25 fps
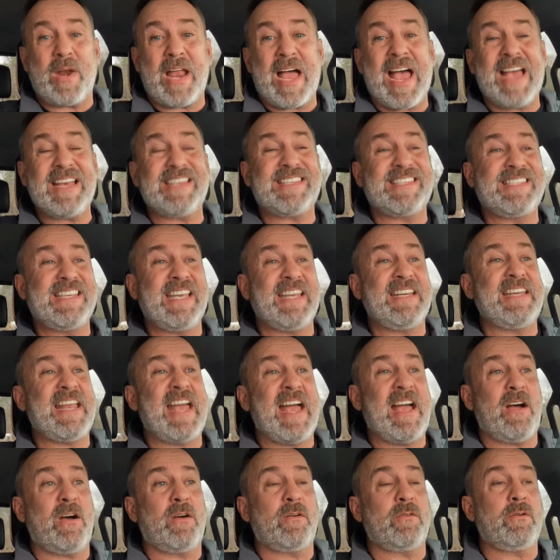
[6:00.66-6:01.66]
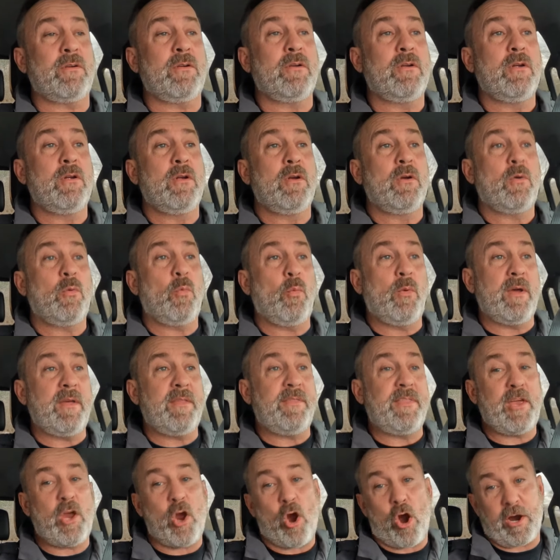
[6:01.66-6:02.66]
when I sit down
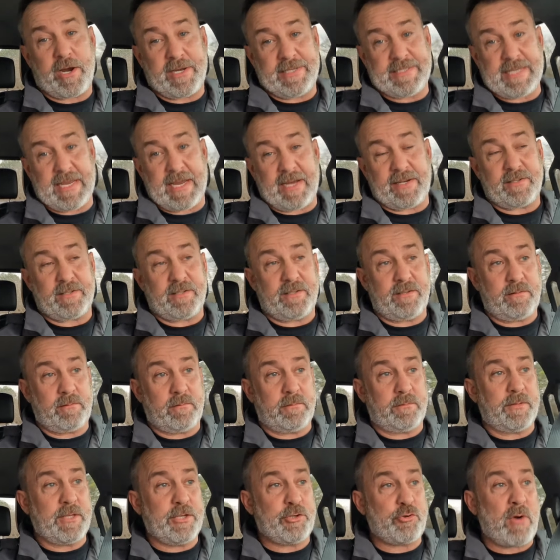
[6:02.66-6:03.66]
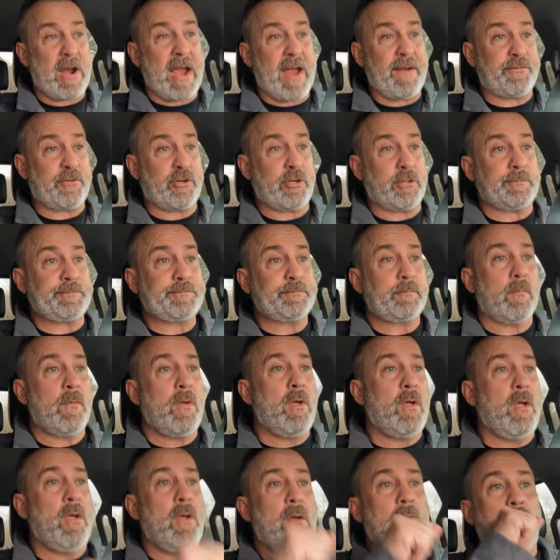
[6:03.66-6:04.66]
with the architect, the drafter,
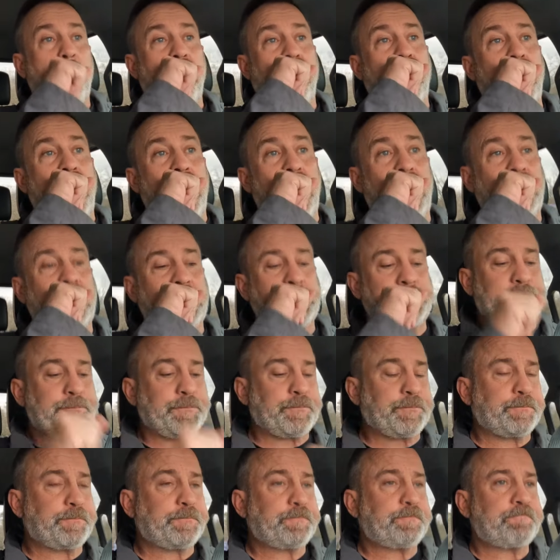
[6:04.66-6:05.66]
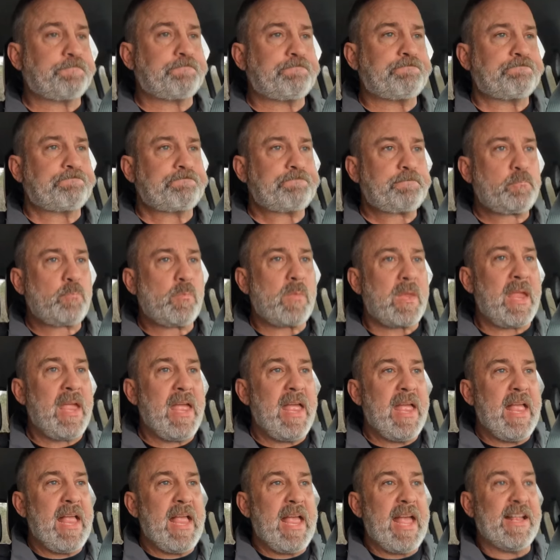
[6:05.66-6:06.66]

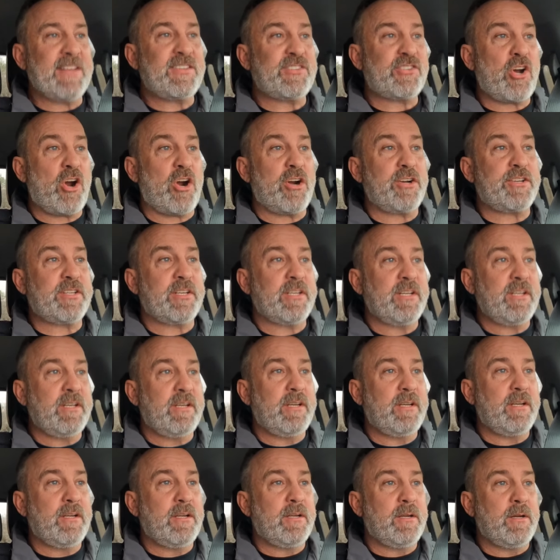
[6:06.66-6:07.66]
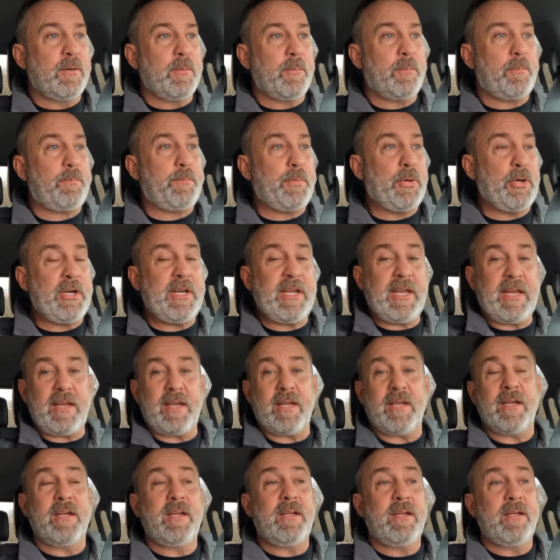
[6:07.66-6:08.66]
and start
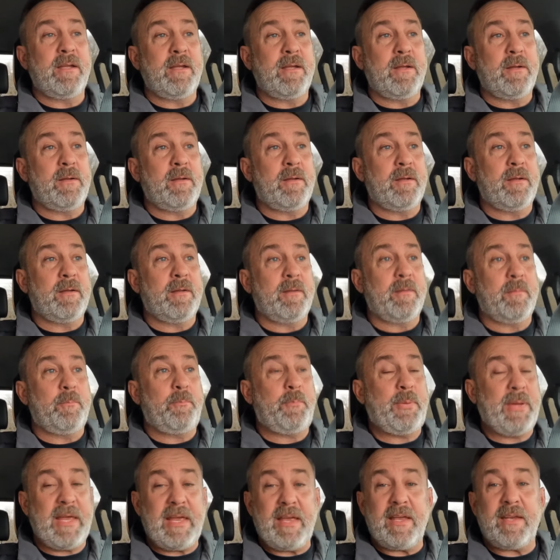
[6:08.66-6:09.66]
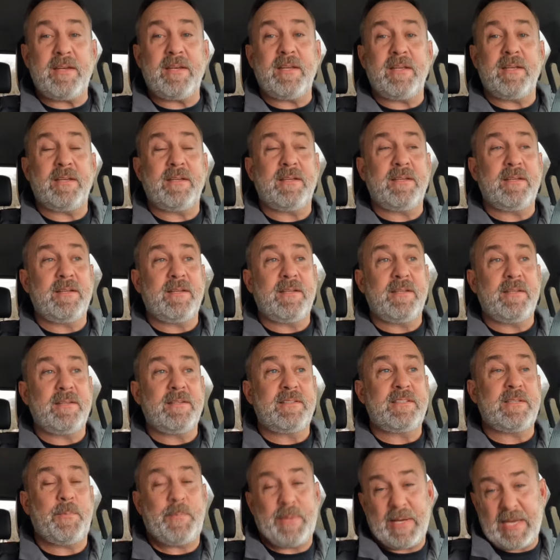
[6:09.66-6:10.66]
putting pen
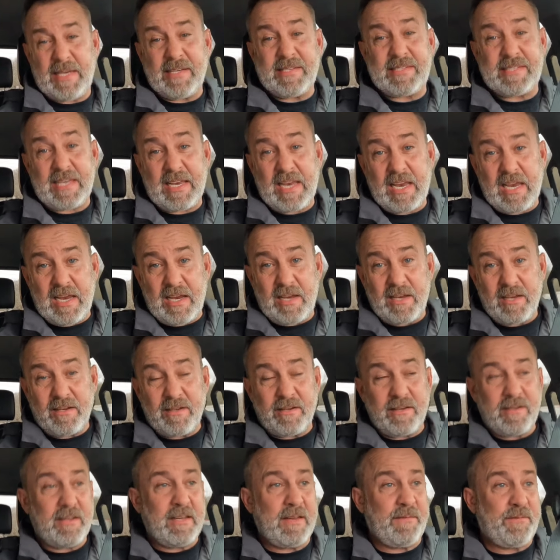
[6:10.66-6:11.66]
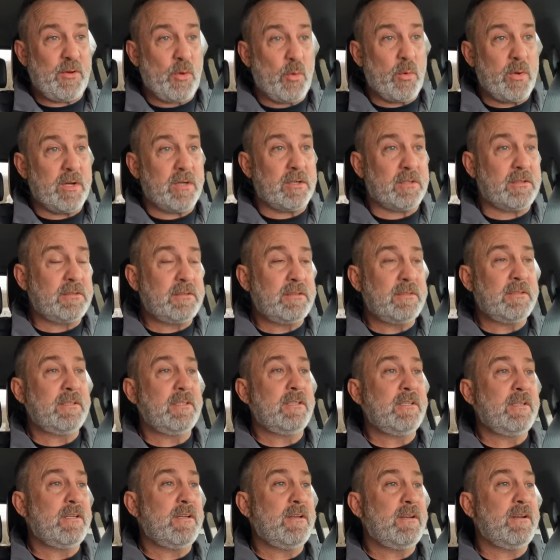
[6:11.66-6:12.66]
to PC, if you will,
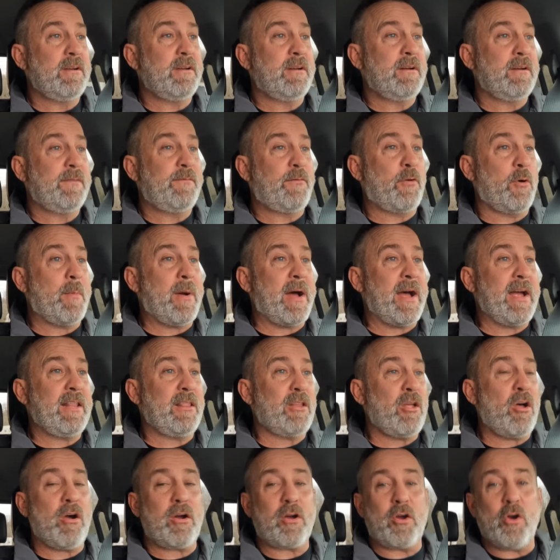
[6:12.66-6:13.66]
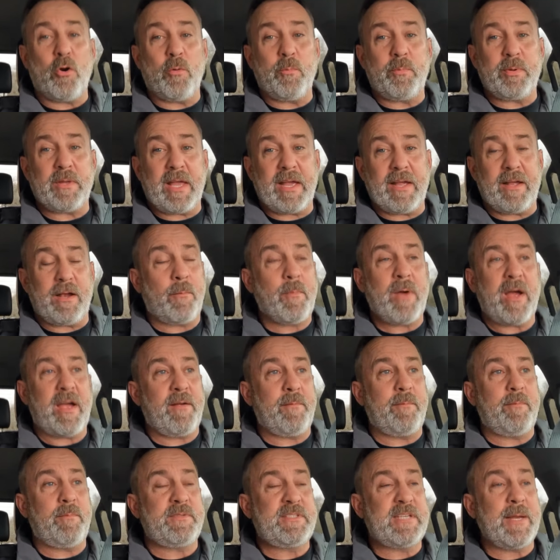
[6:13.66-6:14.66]
for my log home plan, or
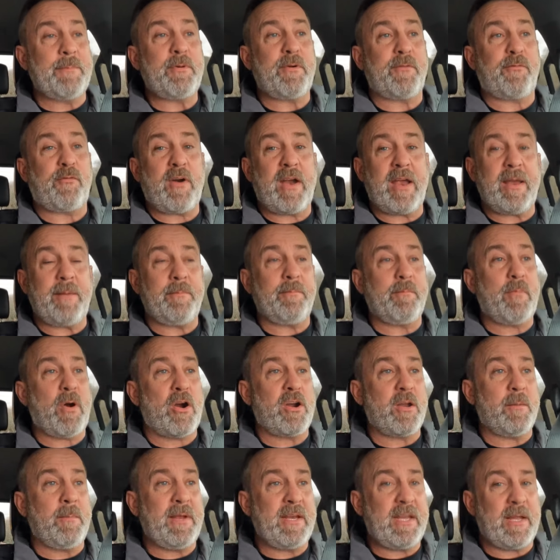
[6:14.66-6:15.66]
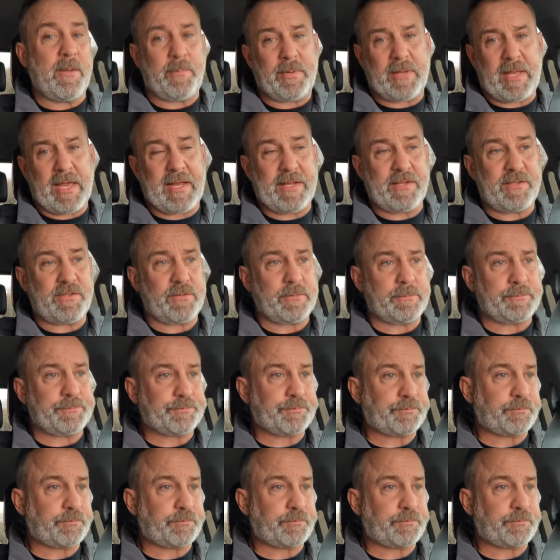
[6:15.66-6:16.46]
my timber frame barn dominium plans.